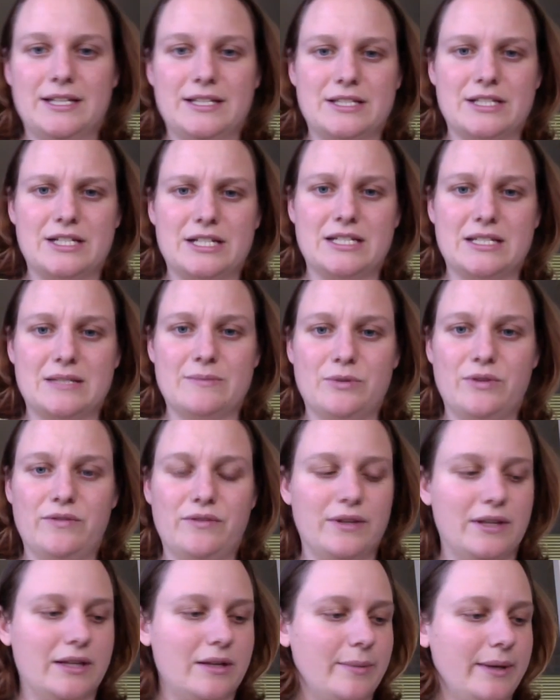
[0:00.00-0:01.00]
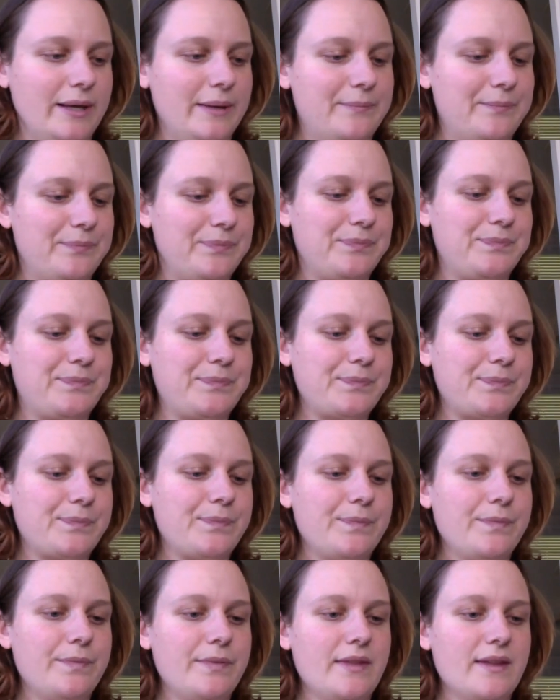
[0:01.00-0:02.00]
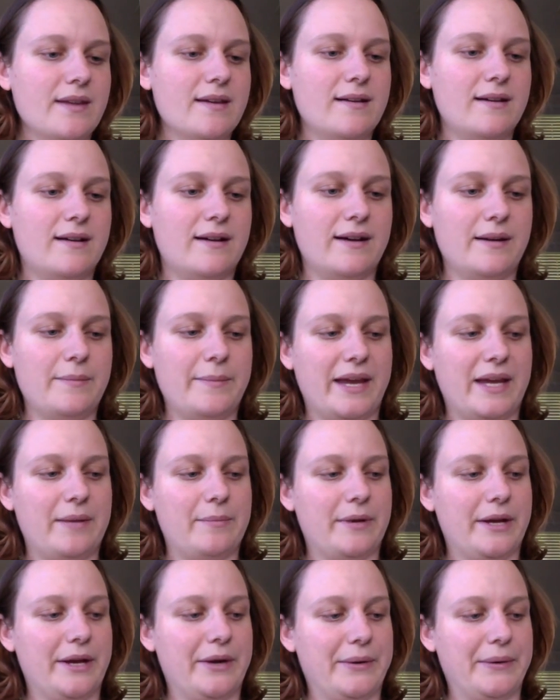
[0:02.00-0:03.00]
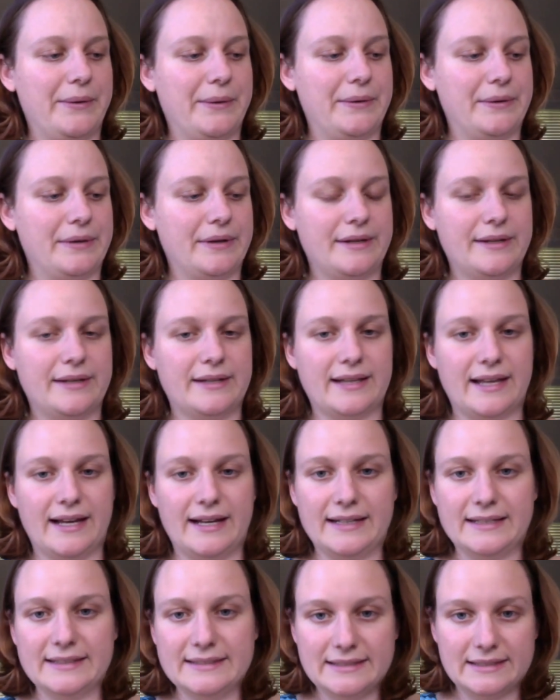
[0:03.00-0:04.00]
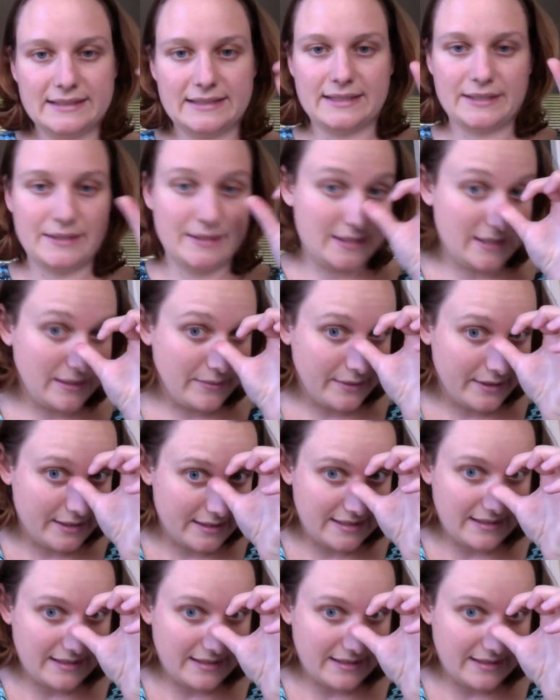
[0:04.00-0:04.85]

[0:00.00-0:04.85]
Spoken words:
so just move you a little bit, I made my own cards because I wanted